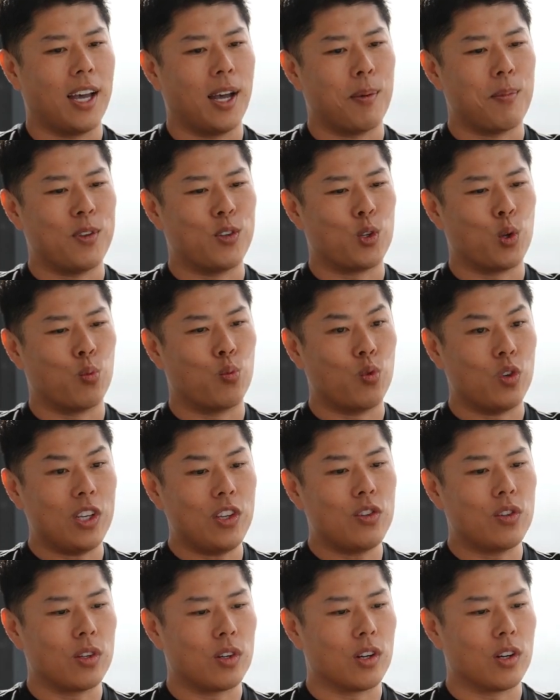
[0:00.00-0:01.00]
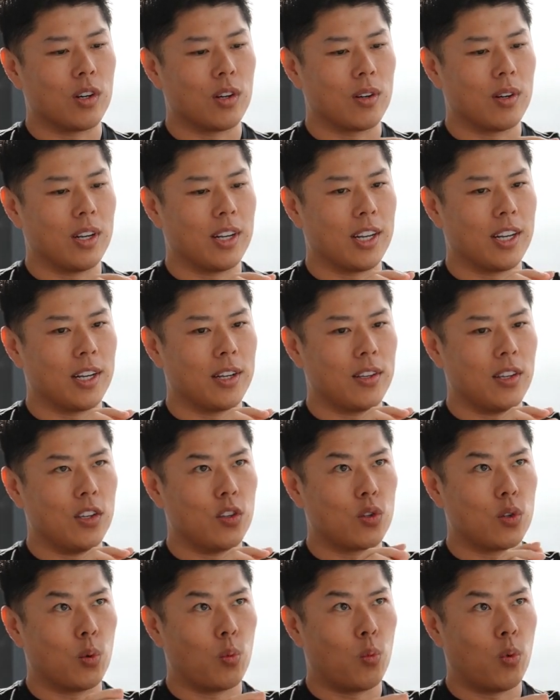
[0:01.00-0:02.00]
And so Reasoner
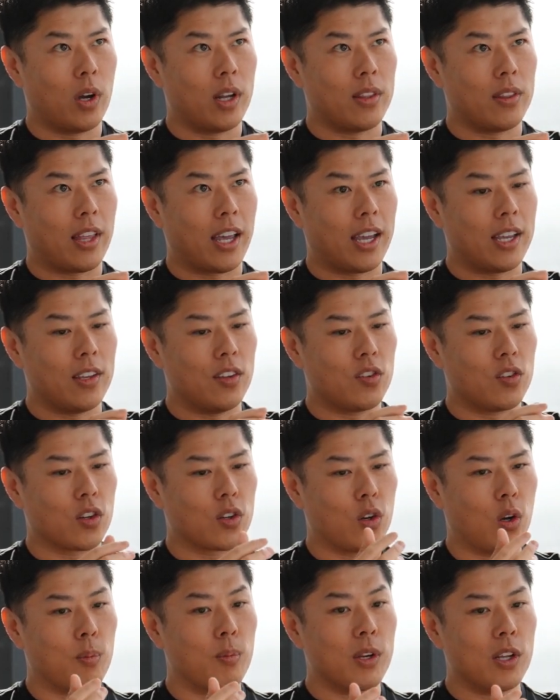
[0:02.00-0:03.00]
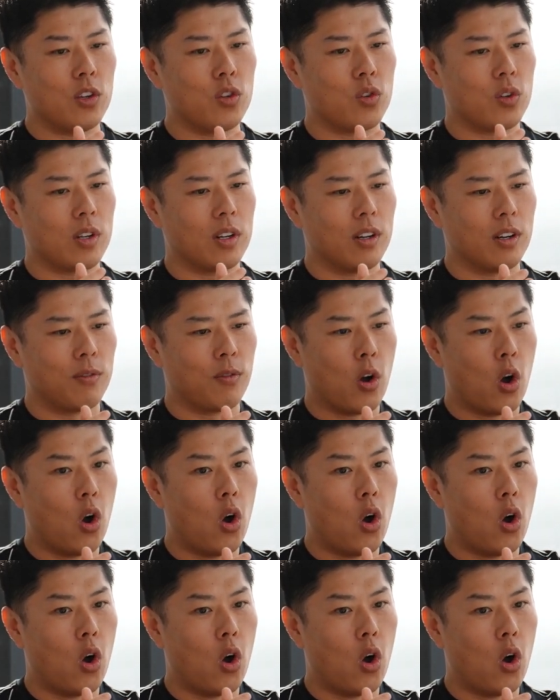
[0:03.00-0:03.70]
is the one that is the culmination of